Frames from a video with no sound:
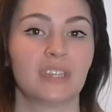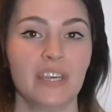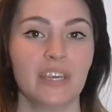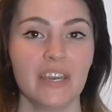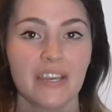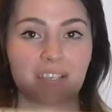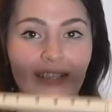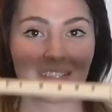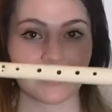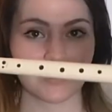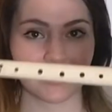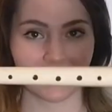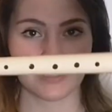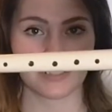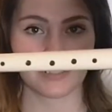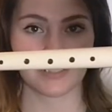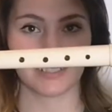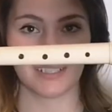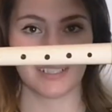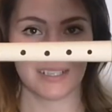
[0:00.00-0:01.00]
This
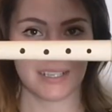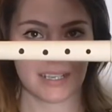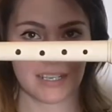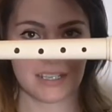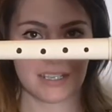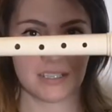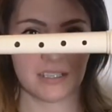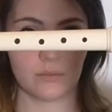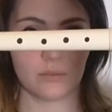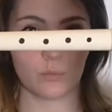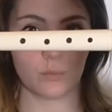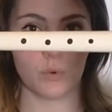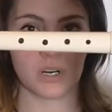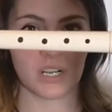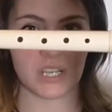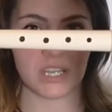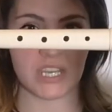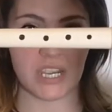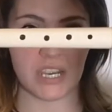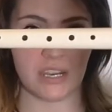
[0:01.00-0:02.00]
is
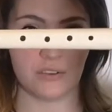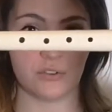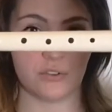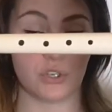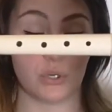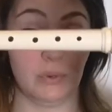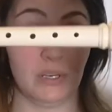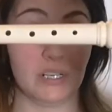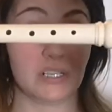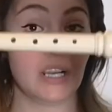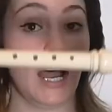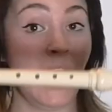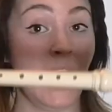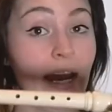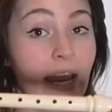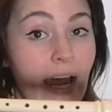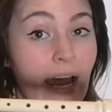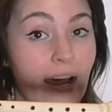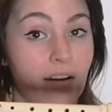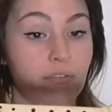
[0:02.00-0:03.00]
one of the instruments
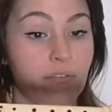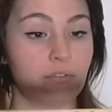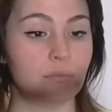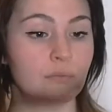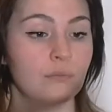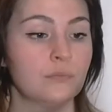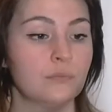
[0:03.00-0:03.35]
I have.